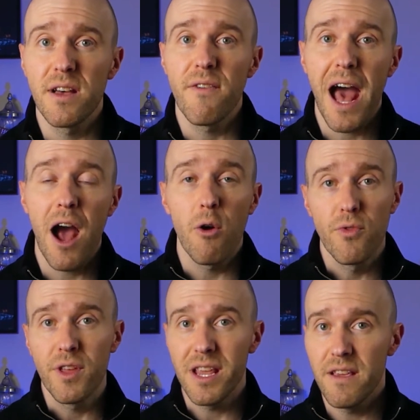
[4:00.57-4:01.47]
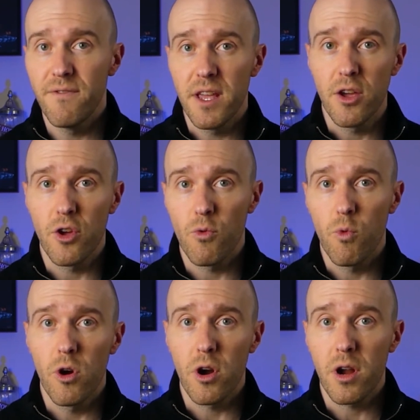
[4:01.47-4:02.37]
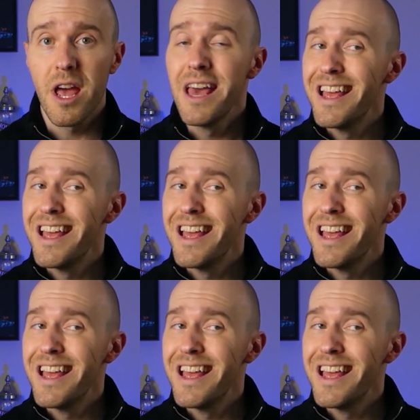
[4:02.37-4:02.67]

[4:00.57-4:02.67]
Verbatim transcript: of how the evening could work.